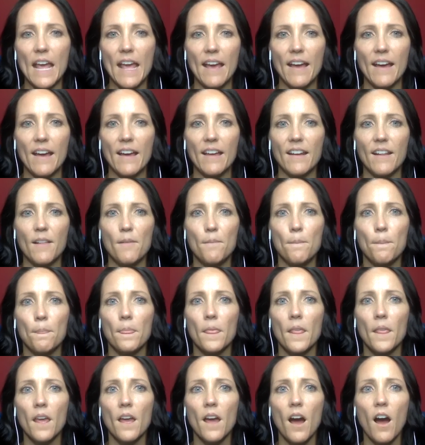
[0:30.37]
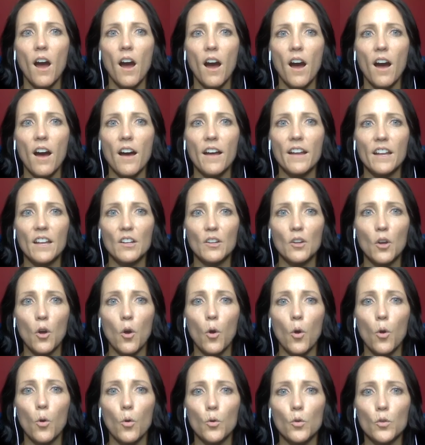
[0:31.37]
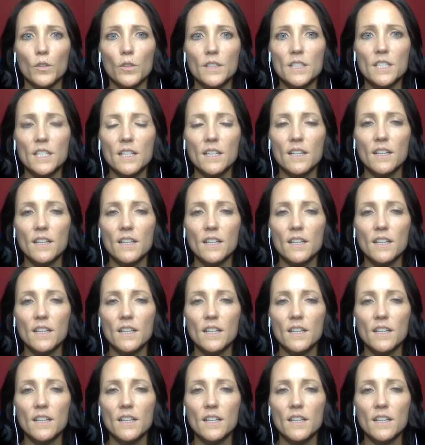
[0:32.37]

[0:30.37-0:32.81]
and hot and cold,